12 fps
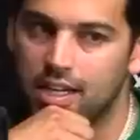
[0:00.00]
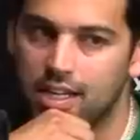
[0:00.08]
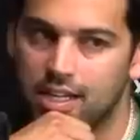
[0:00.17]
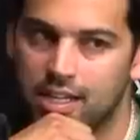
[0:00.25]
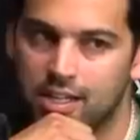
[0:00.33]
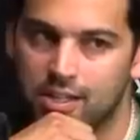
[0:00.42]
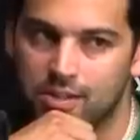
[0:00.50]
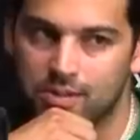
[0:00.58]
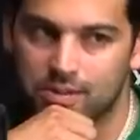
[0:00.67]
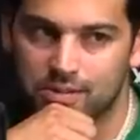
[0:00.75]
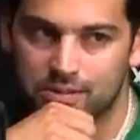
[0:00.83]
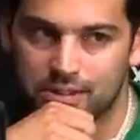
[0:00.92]
you know,
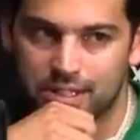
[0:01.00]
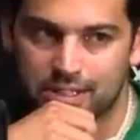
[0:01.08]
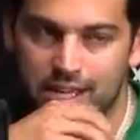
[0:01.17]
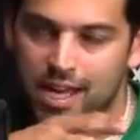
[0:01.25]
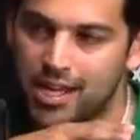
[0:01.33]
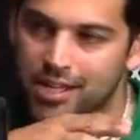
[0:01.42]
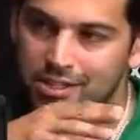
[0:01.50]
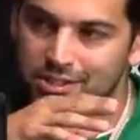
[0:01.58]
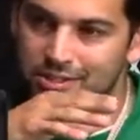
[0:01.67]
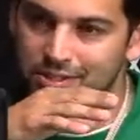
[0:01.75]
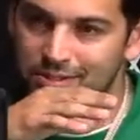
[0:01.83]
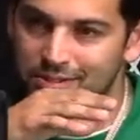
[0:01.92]
at that age,
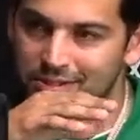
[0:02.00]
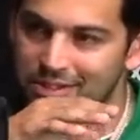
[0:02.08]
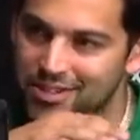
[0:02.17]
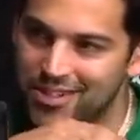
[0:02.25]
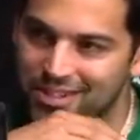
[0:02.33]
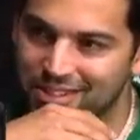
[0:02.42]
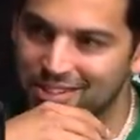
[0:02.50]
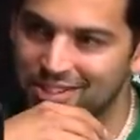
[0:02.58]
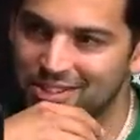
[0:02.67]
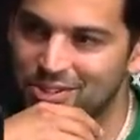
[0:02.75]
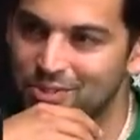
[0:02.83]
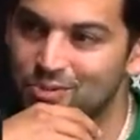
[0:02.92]
when you're younger, you know,
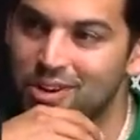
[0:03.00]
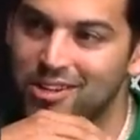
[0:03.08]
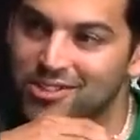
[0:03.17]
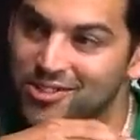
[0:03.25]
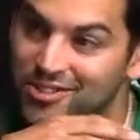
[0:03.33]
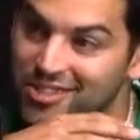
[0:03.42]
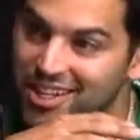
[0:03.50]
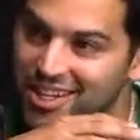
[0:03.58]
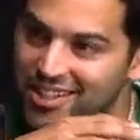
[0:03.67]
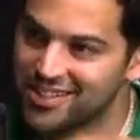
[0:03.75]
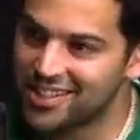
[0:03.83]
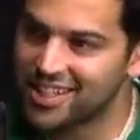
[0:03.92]
you want a certain kind
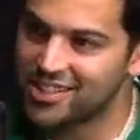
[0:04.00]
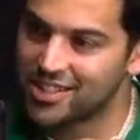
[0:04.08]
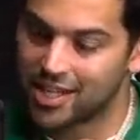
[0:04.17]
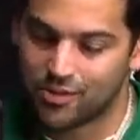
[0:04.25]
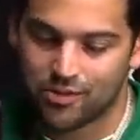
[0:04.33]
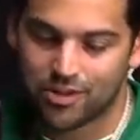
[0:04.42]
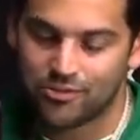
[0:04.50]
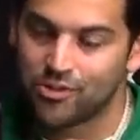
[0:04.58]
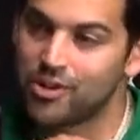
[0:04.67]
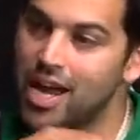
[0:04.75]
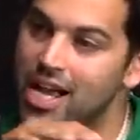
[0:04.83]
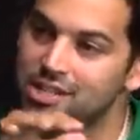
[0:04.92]
of attention. Like, yeah. if you'd
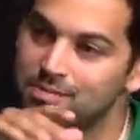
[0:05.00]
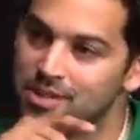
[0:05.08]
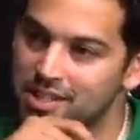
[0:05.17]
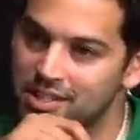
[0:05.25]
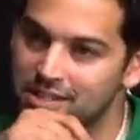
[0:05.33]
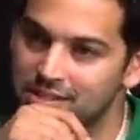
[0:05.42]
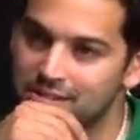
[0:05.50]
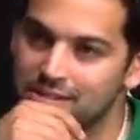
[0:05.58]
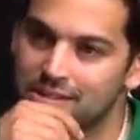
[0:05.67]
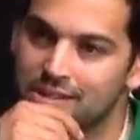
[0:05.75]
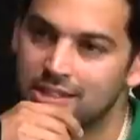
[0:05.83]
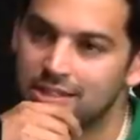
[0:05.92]
have asked me this
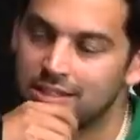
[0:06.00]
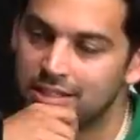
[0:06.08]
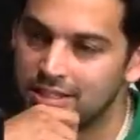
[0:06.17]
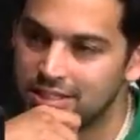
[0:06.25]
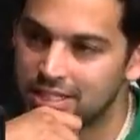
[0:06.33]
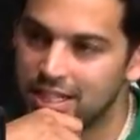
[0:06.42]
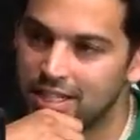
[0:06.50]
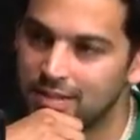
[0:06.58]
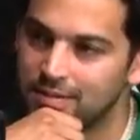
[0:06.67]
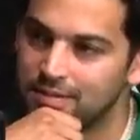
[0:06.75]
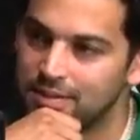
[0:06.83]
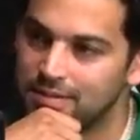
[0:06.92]

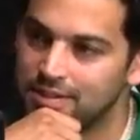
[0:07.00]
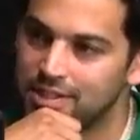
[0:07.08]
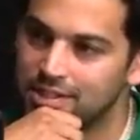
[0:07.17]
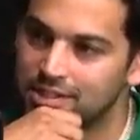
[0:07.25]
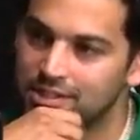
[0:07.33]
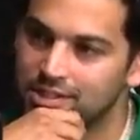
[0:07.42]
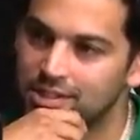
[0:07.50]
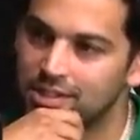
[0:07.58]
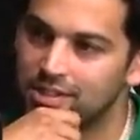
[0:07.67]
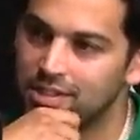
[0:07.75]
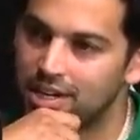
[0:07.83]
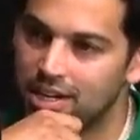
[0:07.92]
10, 15 years
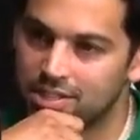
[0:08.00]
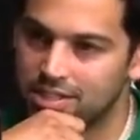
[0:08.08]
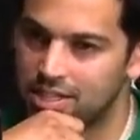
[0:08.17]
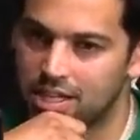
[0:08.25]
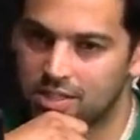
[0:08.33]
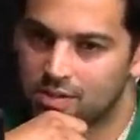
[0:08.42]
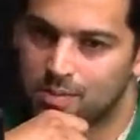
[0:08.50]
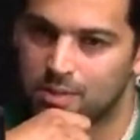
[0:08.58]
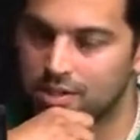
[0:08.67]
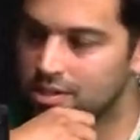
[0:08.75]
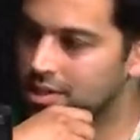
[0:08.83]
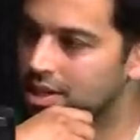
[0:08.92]
ago, I say I just want to
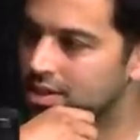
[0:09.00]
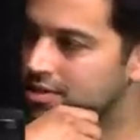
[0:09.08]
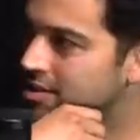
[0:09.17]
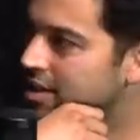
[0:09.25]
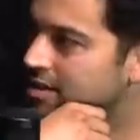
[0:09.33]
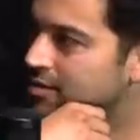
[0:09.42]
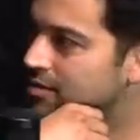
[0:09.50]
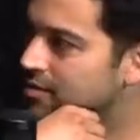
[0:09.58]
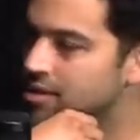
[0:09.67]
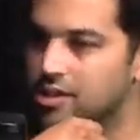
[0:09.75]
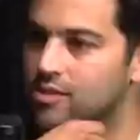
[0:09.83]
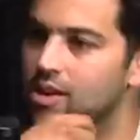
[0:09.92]
be looked at as like
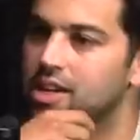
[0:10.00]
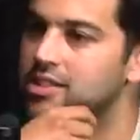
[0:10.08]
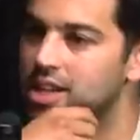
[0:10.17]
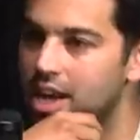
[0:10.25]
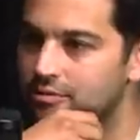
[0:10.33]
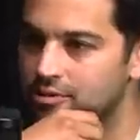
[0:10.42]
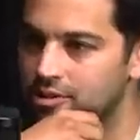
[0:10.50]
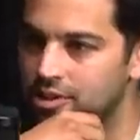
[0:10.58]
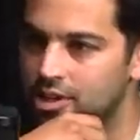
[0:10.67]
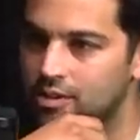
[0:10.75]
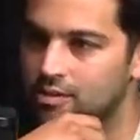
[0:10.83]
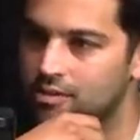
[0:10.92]
one of the greatest ever.
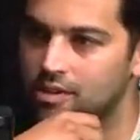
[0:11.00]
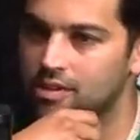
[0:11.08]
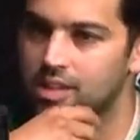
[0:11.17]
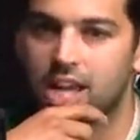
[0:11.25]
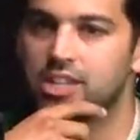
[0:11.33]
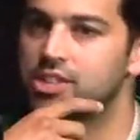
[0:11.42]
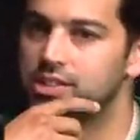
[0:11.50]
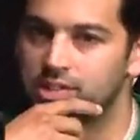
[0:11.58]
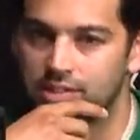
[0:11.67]
Yeah. Legend.